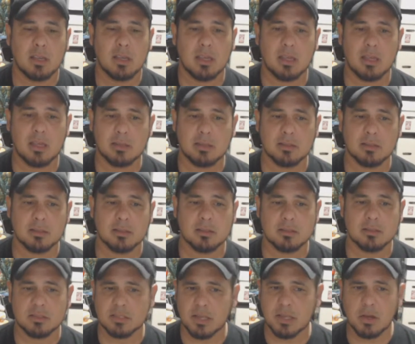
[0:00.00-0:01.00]
and
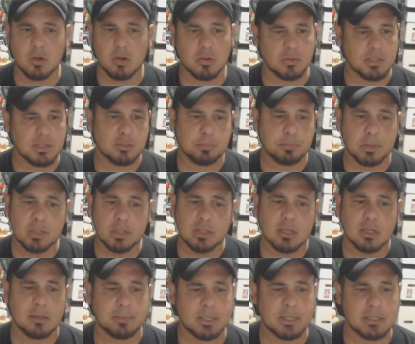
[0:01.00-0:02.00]
tell these book
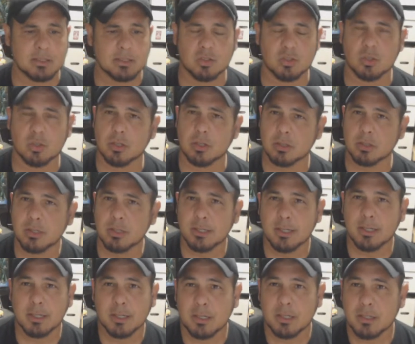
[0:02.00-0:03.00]
companies or,
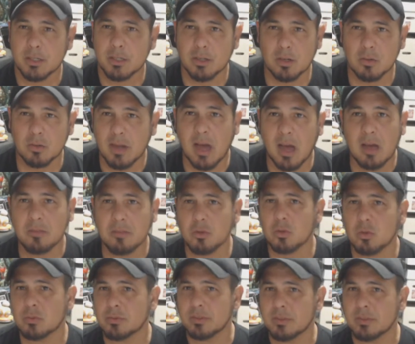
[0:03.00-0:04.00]
you know, novel